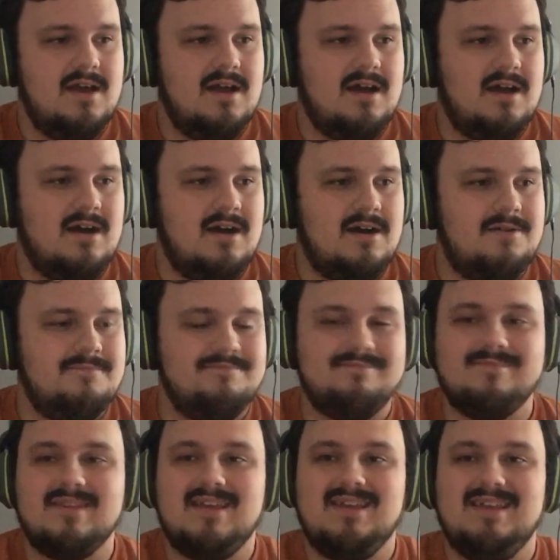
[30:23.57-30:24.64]
Um,
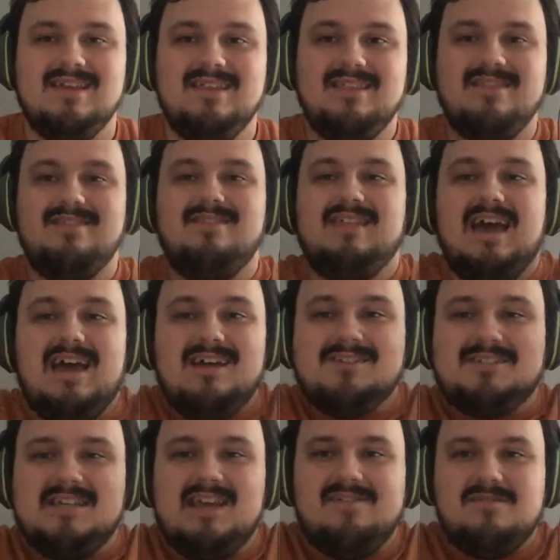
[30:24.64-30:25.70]
that
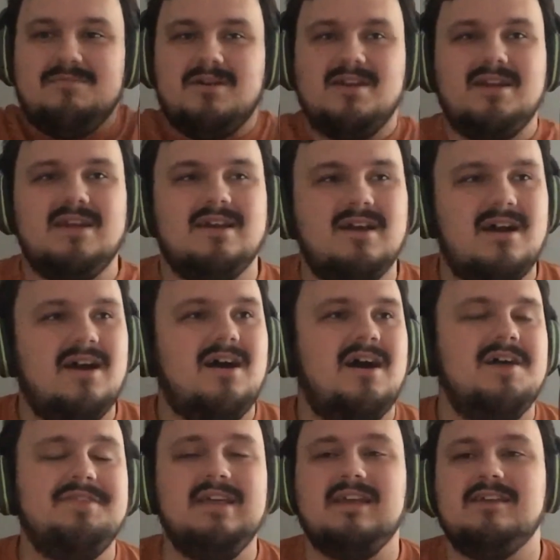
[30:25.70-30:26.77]
is it, everybody.
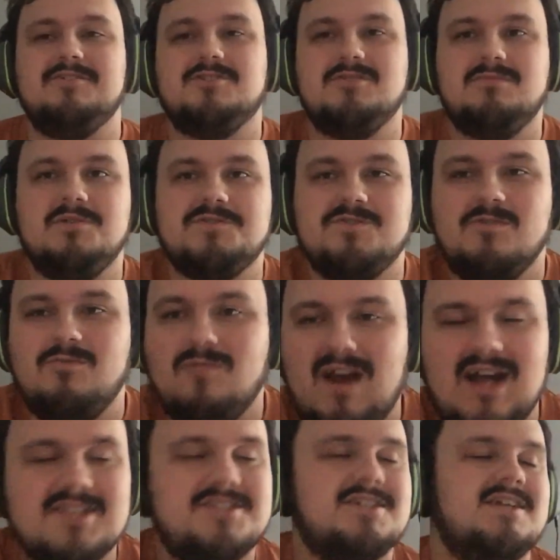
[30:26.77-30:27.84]
Thank you so much for
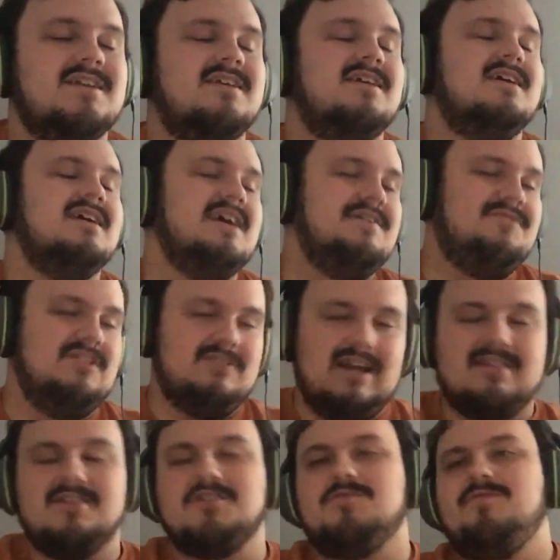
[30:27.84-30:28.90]
watching. If you
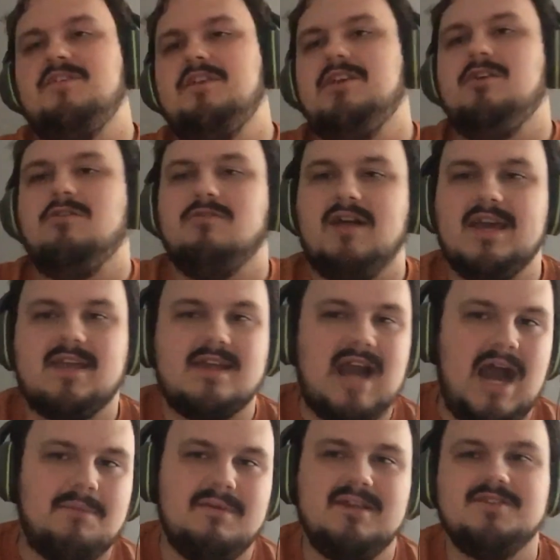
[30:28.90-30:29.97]
like this video, like,
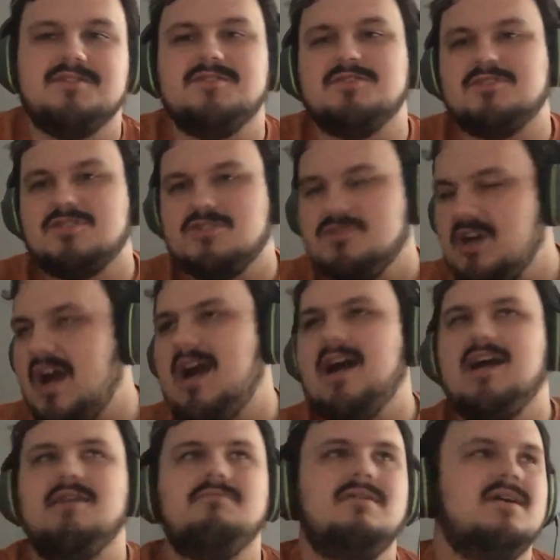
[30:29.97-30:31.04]
comment, and
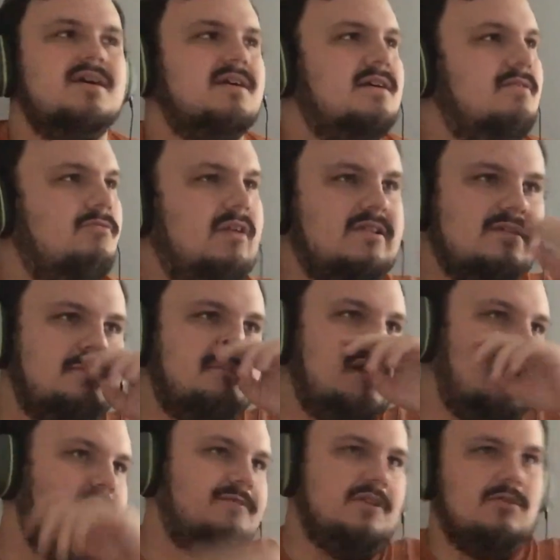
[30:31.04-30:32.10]
subscribe. Ring the
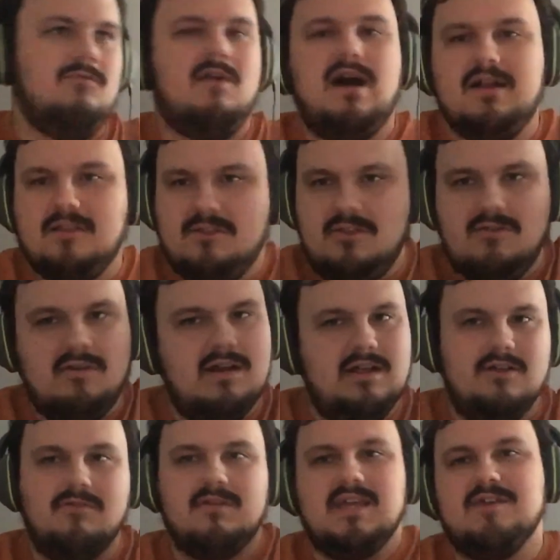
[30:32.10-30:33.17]
bell if you want to. I
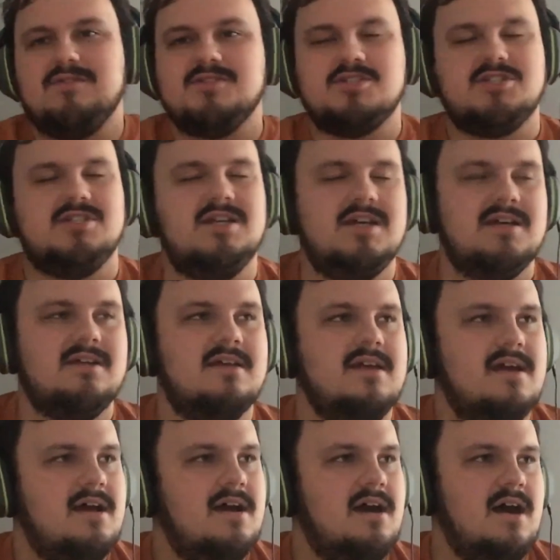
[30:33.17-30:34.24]
don't give a shit.
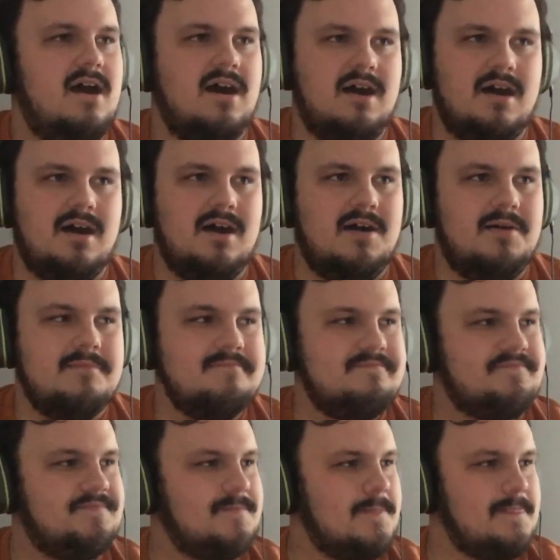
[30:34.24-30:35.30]
I'd
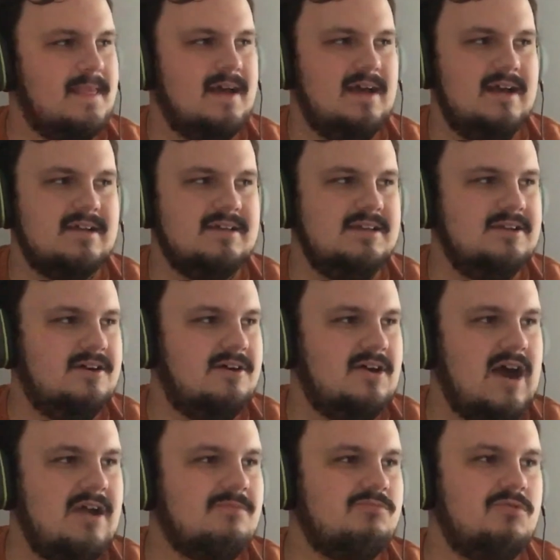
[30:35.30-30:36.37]

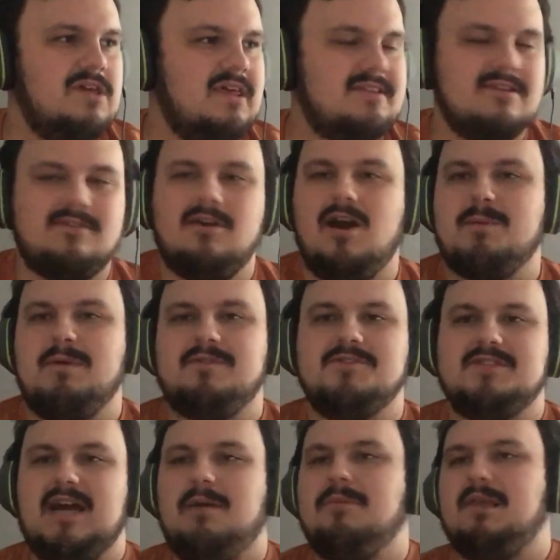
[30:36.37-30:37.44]
really like to talk about
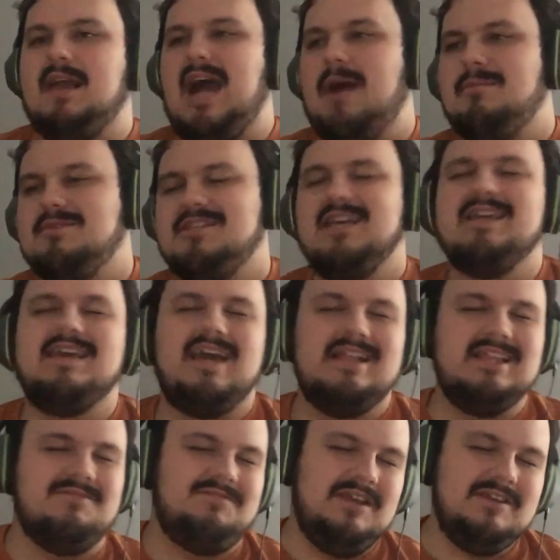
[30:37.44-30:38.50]
this album in the comments.
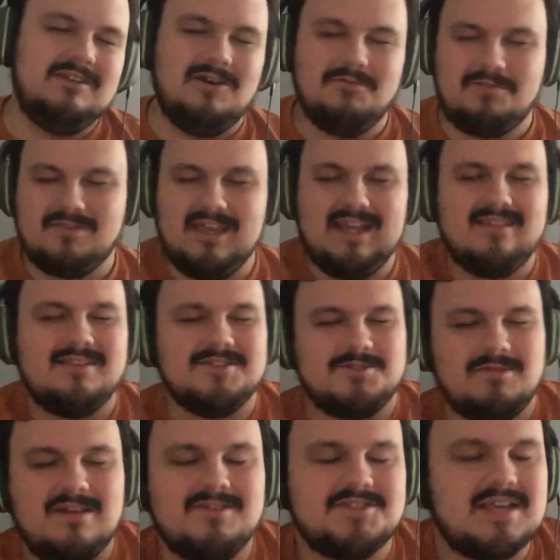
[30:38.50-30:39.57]
Again, if you don't think this
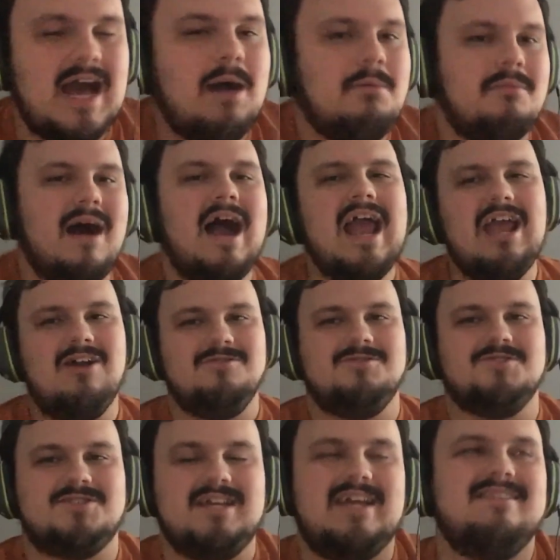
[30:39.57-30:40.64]
way, this album, I
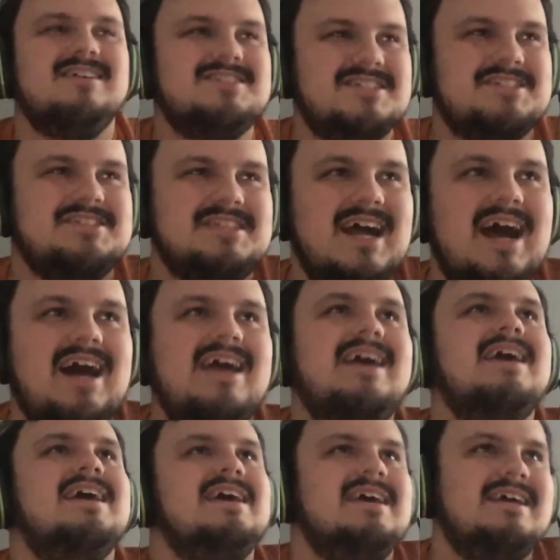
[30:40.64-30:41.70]
understand. This is not
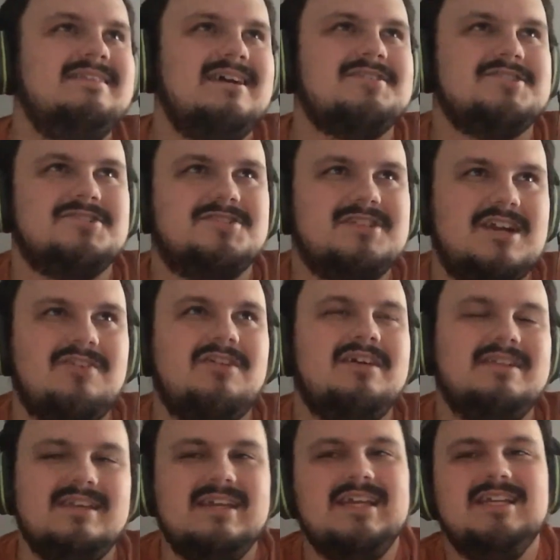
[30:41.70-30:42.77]
necessarily
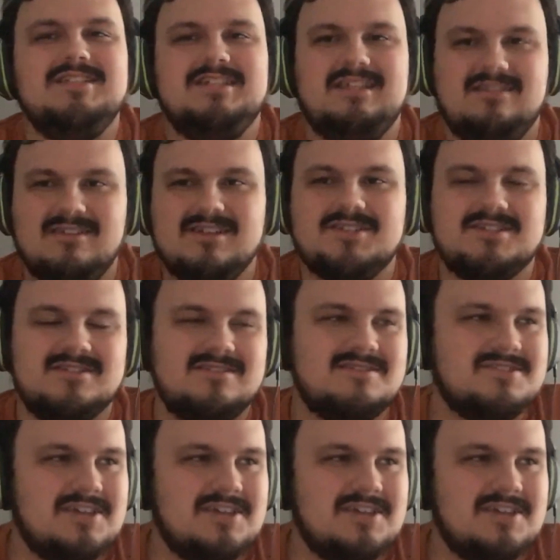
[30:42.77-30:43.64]
an easy listen.